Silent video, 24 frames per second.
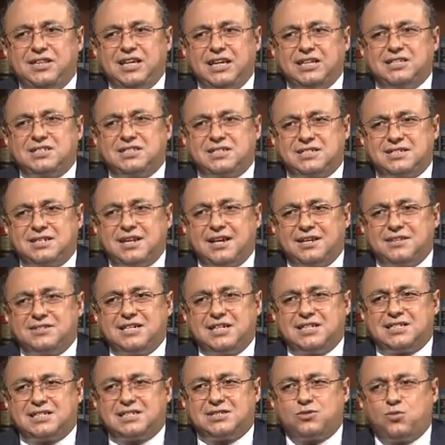
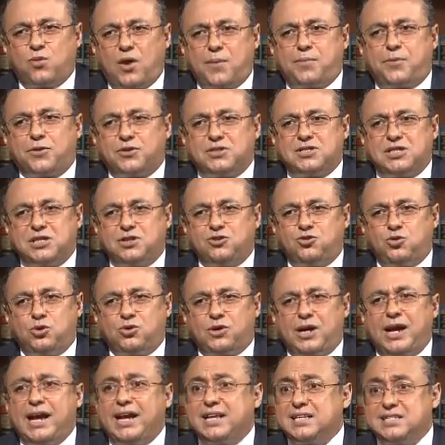these weapons into
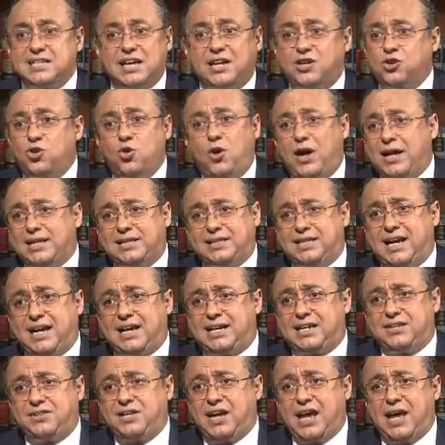your hands and go
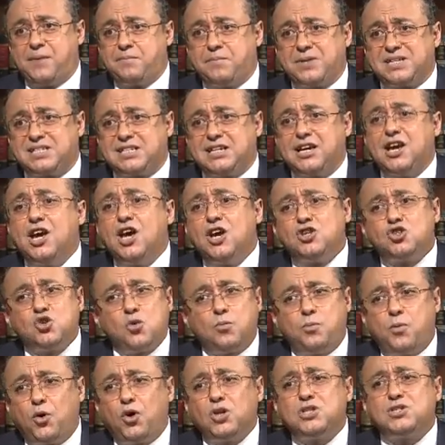attack the embassy.
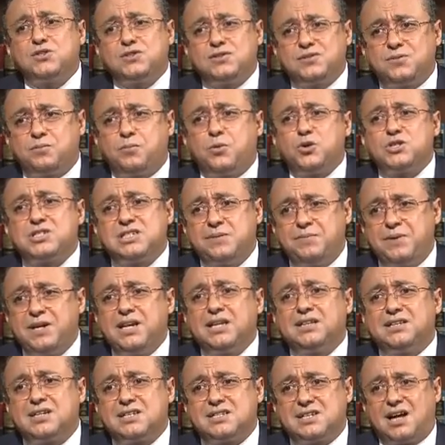So both
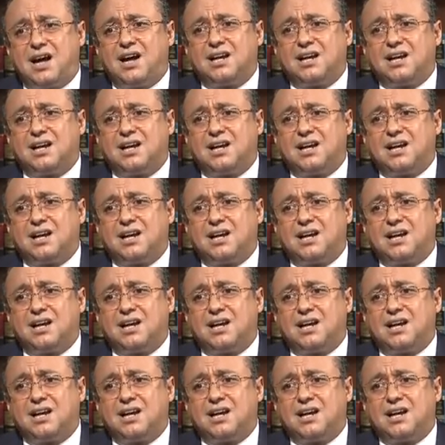possibilities